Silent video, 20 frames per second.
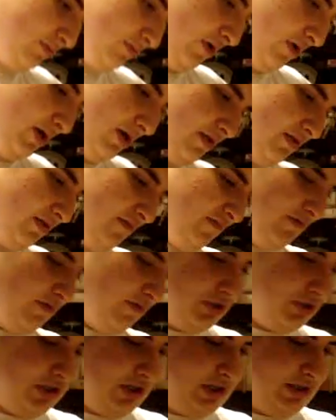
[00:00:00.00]
right into the
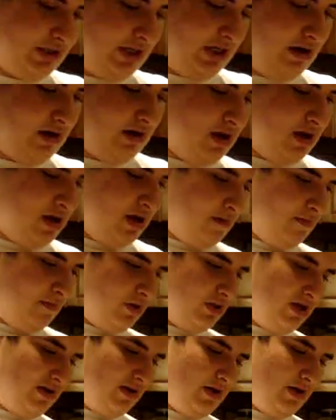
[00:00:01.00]
first slot there.
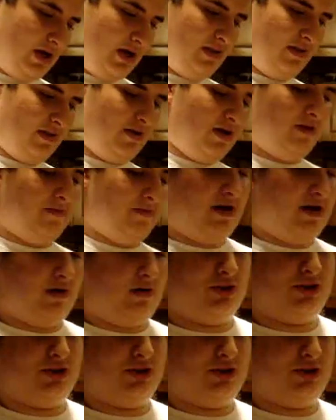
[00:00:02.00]
Put that back on. Now the battery